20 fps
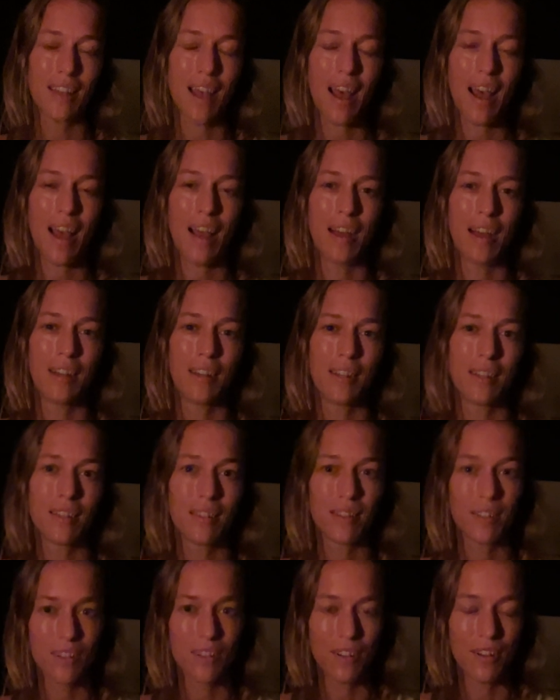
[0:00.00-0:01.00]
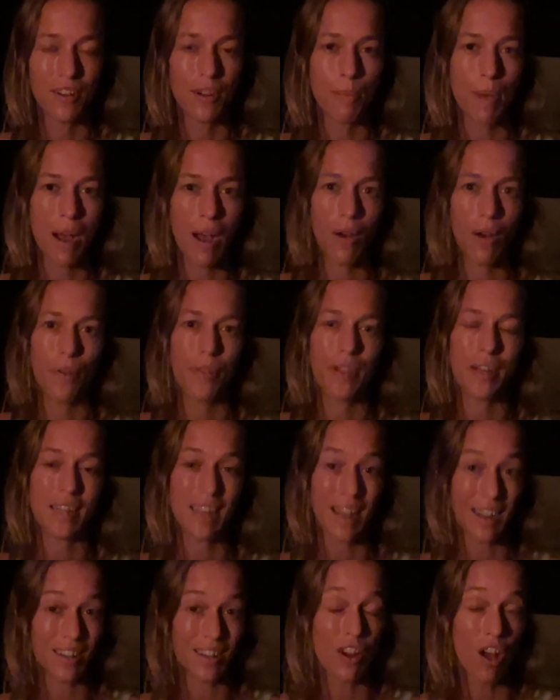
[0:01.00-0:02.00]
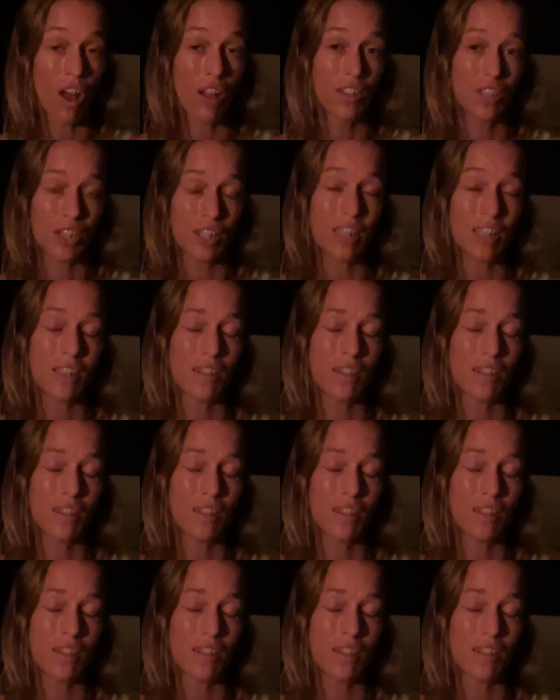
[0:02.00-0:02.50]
and learn about the technology.